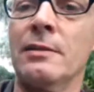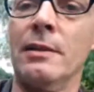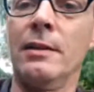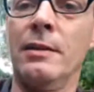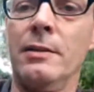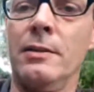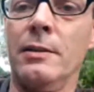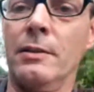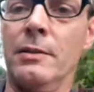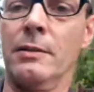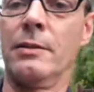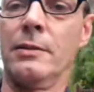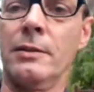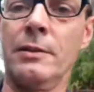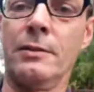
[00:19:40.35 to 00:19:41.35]
And
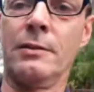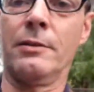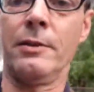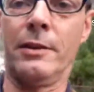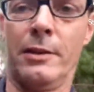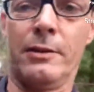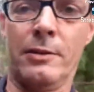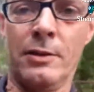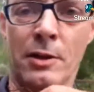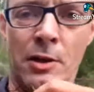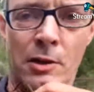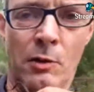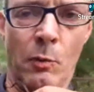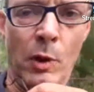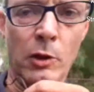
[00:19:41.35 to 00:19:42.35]
getting
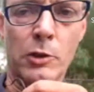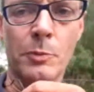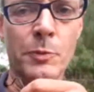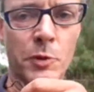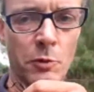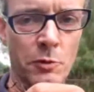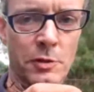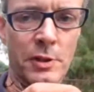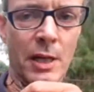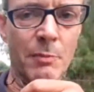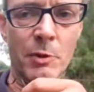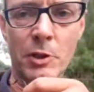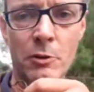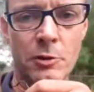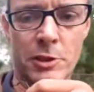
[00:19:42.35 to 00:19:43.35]
welcome to
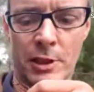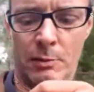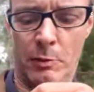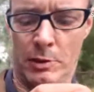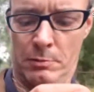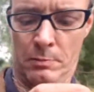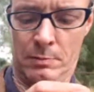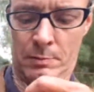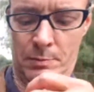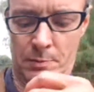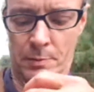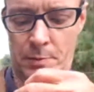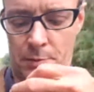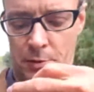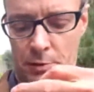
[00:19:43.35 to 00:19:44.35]
Simon NoChaNoMa,
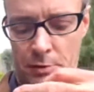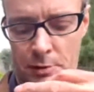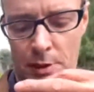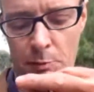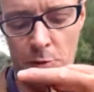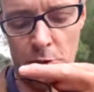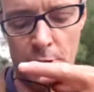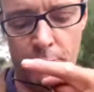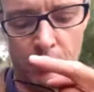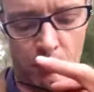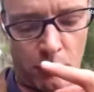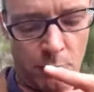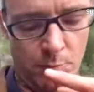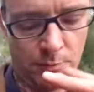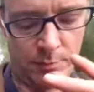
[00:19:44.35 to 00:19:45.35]
Simon's living
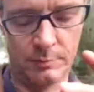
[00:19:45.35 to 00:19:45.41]
room.